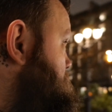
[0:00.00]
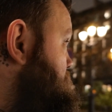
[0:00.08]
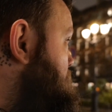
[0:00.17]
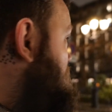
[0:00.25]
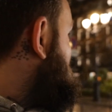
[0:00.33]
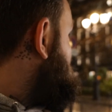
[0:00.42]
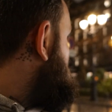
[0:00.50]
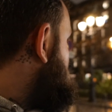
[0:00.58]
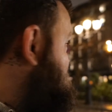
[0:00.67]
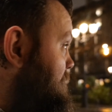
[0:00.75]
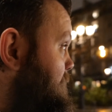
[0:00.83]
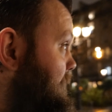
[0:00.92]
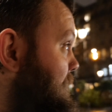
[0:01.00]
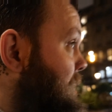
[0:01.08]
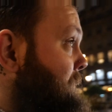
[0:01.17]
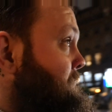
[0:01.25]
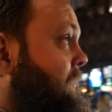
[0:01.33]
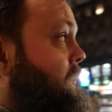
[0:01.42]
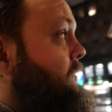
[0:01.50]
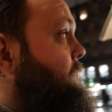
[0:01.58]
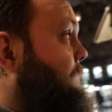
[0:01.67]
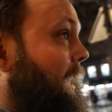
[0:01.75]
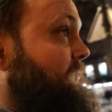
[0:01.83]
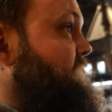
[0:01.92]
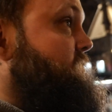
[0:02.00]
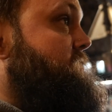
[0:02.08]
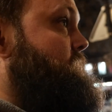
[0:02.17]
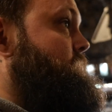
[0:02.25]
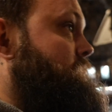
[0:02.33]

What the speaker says: wherever the fuck I am, Paris,